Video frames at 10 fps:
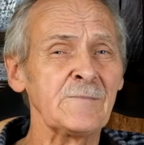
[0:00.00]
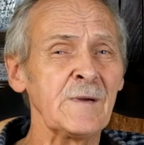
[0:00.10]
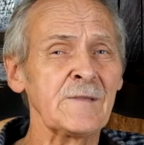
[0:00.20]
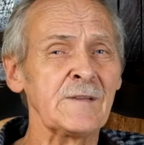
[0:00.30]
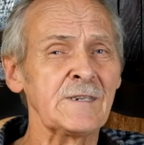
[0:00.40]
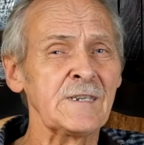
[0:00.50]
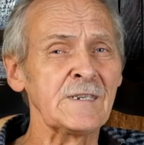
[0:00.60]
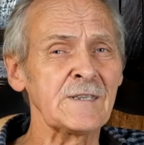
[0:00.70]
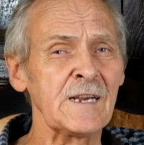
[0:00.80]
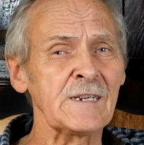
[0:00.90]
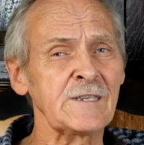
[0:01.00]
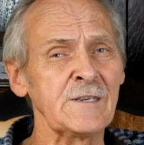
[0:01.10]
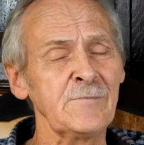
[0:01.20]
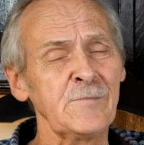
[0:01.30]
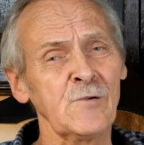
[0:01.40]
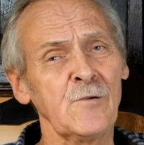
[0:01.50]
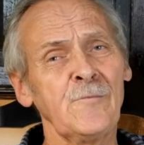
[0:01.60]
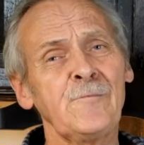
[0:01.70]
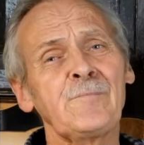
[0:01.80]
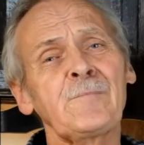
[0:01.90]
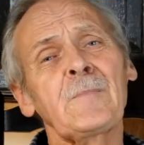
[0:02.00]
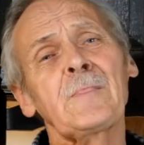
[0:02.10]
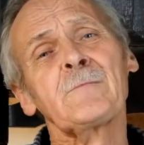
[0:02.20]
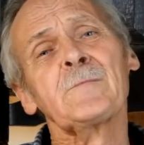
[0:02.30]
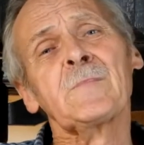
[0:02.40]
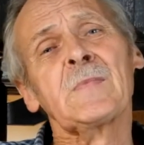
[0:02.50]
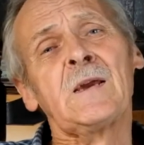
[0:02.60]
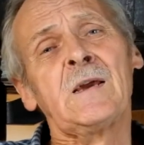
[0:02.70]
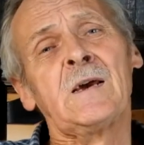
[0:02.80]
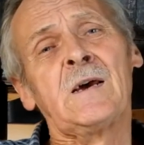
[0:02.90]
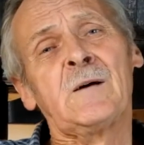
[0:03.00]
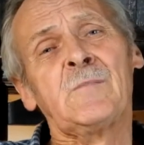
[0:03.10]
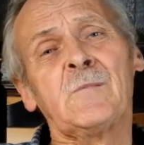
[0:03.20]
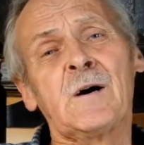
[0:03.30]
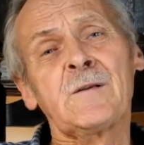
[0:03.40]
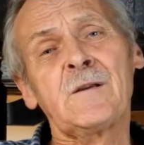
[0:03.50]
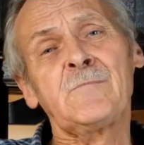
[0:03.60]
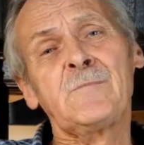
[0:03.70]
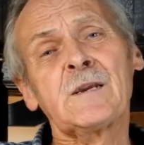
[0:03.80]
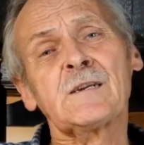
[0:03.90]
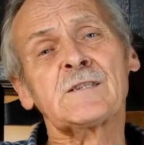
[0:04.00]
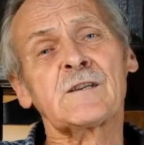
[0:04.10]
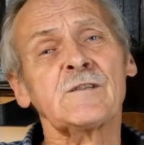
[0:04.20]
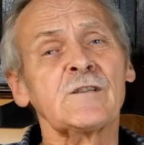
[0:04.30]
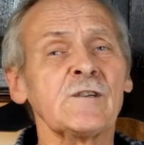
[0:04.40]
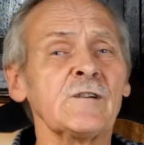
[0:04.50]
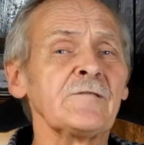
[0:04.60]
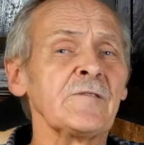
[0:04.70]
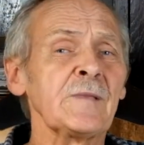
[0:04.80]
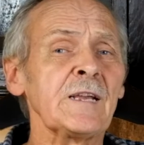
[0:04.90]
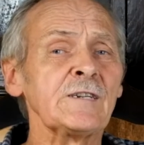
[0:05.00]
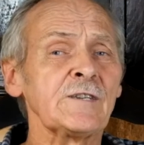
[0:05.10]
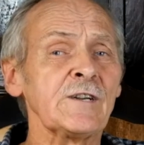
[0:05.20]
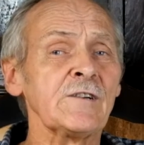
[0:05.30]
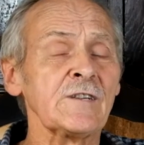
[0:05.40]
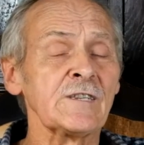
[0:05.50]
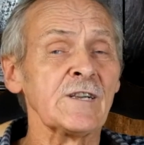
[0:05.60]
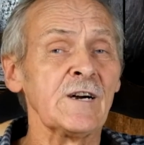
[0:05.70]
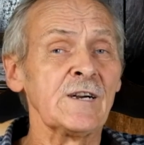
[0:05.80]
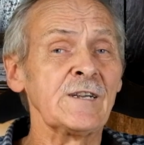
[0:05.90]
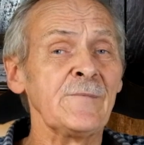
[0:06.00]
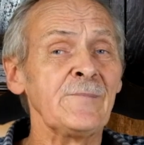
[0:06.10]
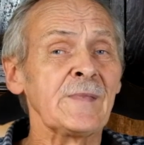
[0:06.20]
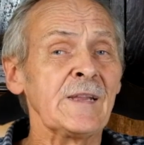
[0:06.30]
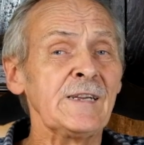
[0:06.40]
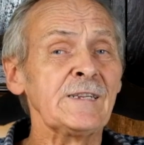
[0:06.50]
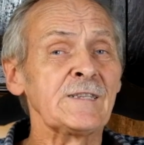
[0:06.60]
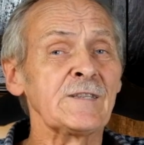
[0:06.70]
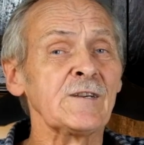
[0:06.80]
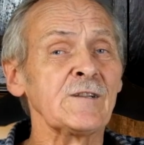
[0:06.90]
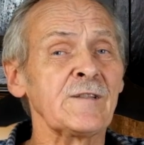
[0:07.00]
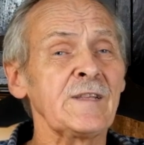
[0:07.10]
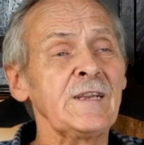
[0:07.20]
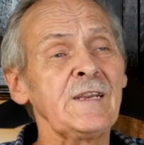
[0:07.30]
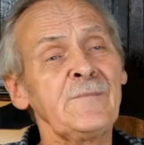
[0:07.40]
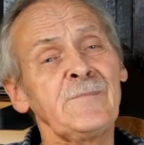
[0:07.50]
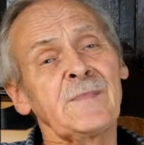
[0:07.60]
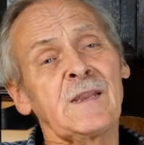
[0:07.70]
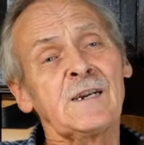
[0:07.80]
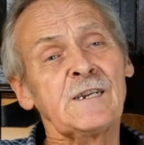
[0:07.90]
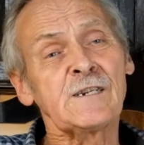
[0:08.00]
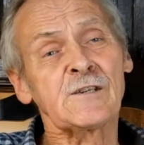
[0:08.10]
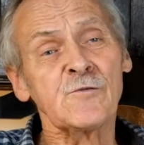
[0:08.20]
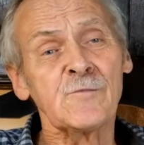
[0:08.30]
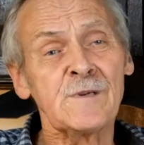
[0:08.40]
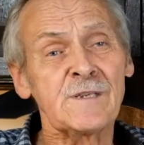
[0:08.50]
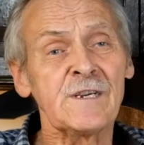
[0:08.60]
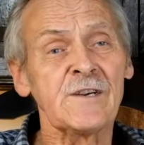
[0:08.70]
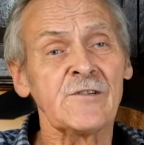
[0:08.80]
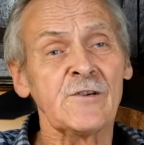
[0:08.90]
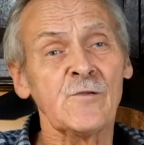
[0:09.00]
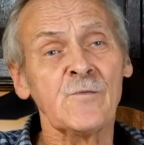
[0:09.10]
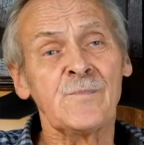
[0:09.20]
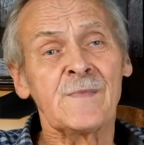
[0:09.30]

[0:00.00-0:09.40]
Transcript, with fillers: methods is that simple. But my biggest concern from the engineering side is that the additional material